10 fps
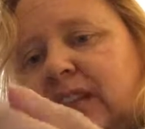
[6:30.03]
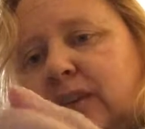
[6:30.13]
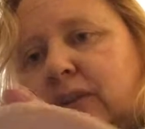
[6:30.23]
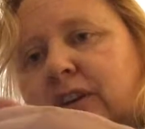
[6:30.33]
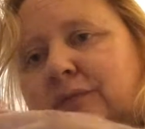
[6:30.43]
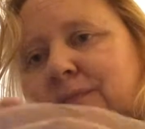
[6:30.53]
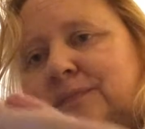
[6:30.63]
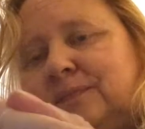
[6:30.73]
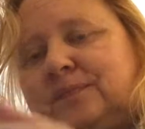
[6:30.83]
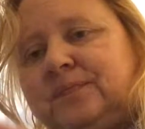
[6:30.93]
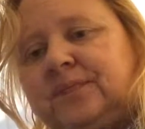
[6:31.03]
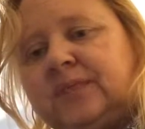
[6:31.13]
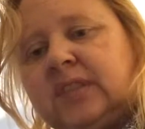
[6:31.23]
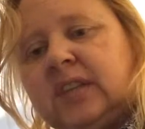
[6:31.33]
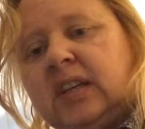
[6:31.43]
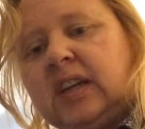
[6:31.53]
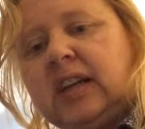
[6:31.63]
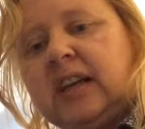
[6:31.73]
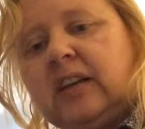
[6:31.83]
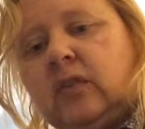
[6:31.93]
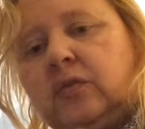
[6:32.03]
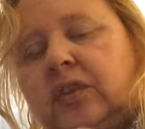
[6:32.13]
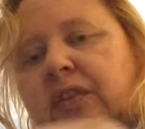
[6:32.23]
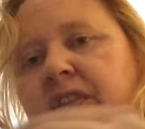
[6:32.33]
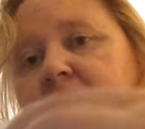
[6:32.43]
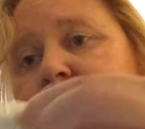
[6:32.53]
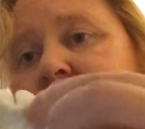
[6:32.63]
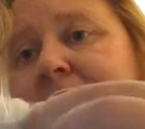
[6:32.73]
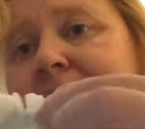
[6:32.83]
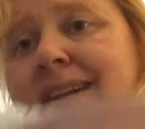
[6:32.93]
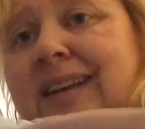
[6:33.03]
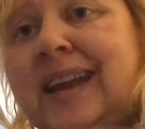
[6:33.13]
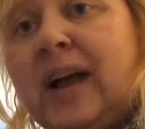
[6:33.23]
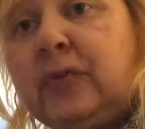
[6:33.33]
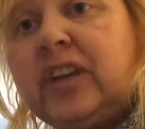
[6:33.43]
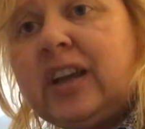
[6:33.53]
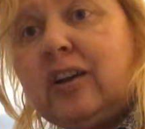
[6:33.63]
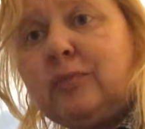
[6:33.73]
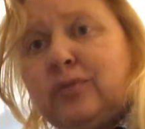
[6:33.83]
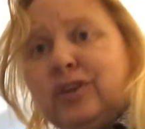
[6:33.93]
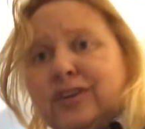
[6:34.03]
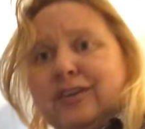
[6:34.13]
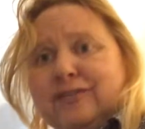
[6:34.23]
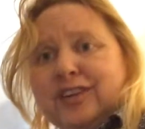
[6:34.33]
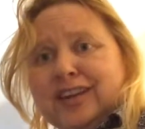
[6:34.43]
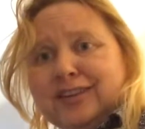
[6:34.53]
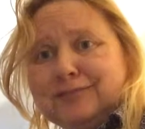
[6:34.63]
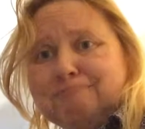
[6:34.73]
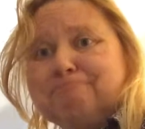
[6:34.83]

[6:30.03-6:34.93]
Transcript: There we go, and hold on to that. Now you can't pull it off the end.